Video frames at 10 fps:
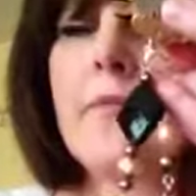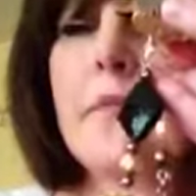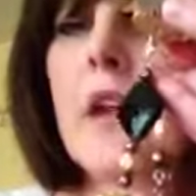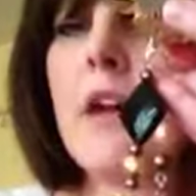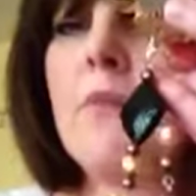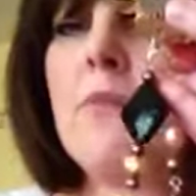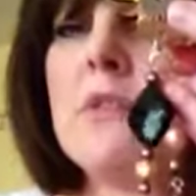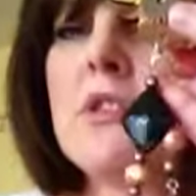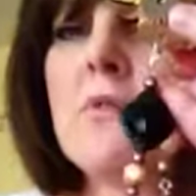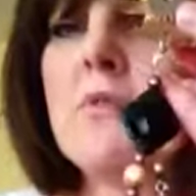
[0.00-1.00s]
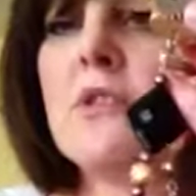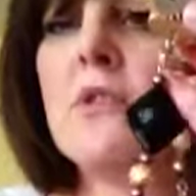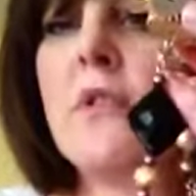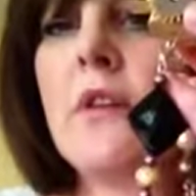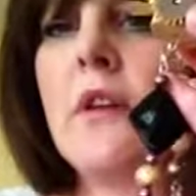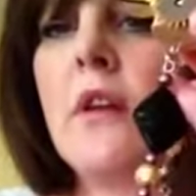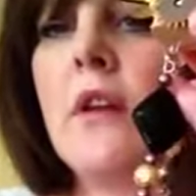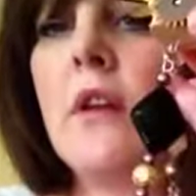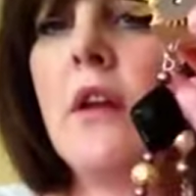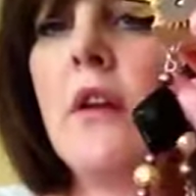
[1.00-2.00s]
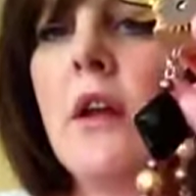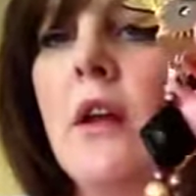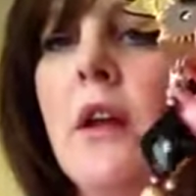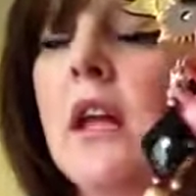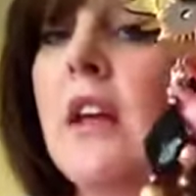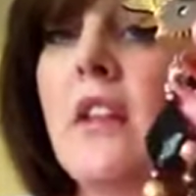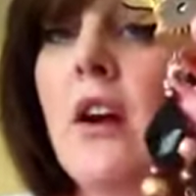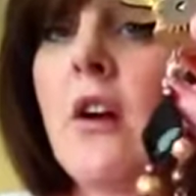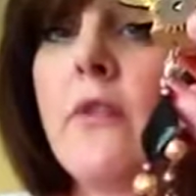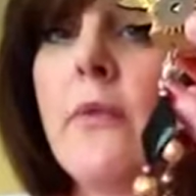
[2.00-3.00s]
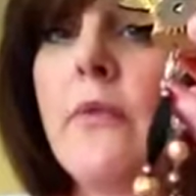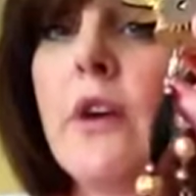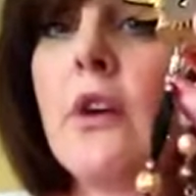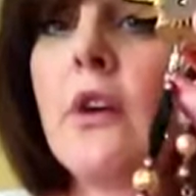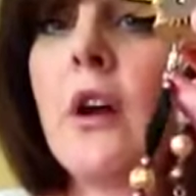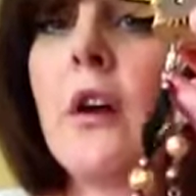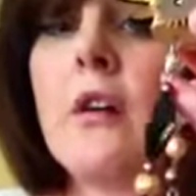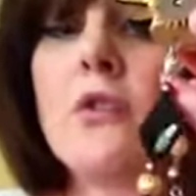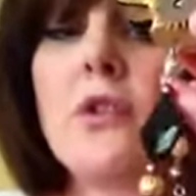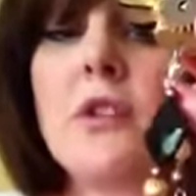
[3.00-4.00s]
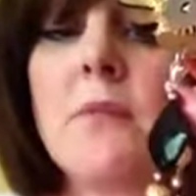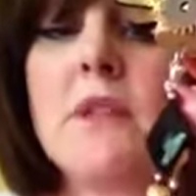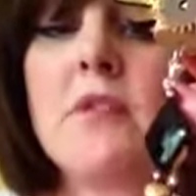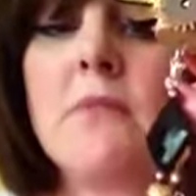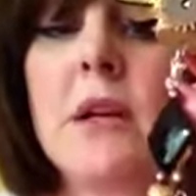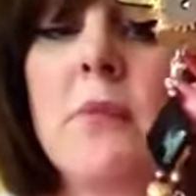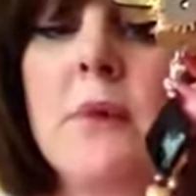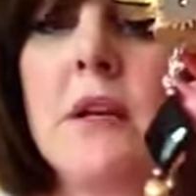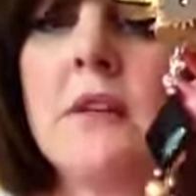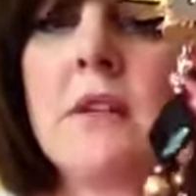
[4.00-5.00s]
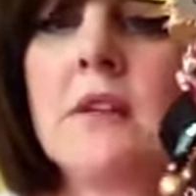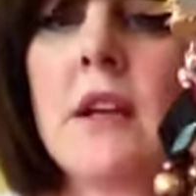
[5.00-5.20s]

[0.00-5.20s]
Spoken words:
came in with some stuff that, in a kit that I got from Fiona. She sent me some metal pieces